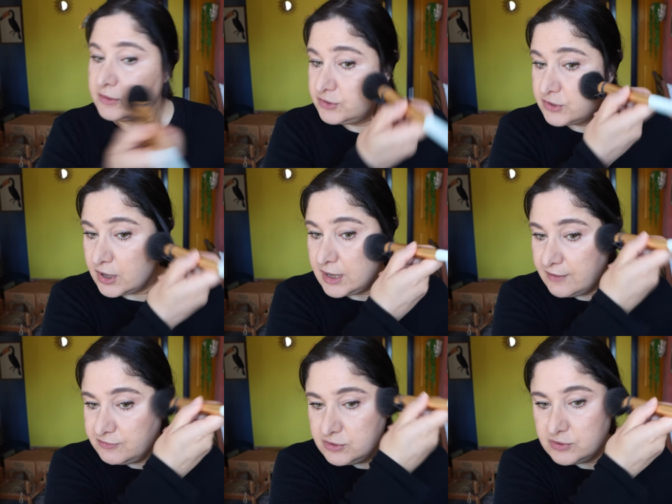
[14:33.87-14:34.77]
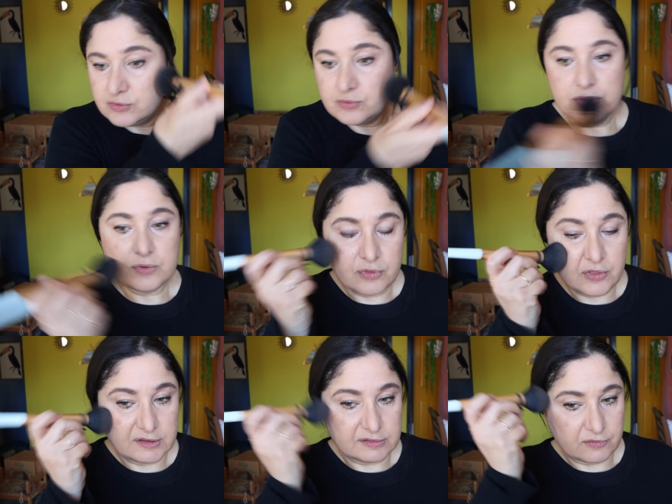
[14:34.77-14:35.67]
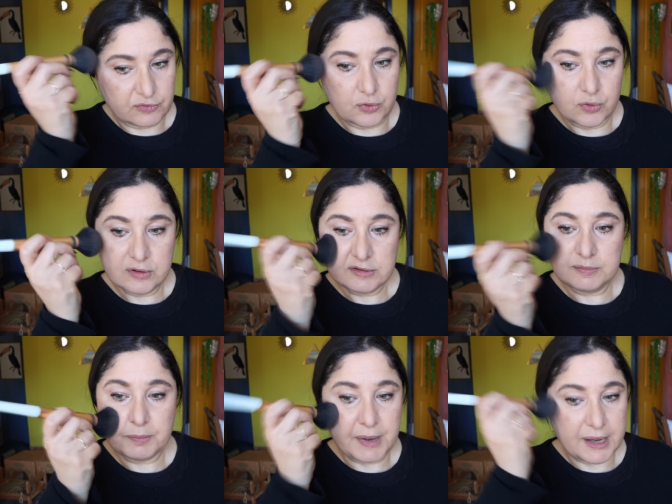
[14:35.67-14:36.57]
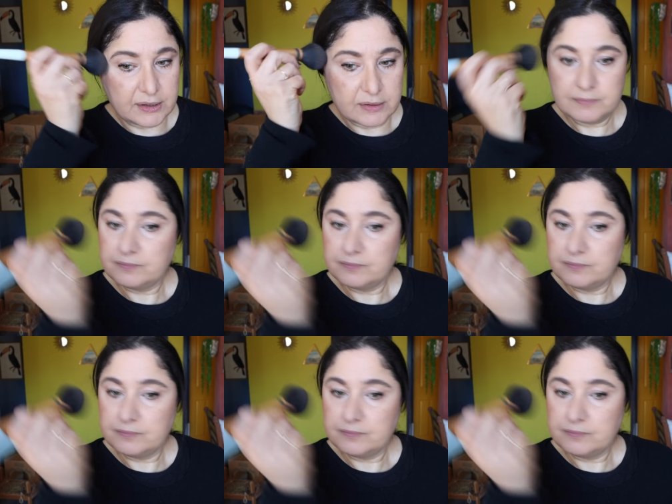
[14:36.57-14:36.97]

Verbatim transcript: don't have to do this of course but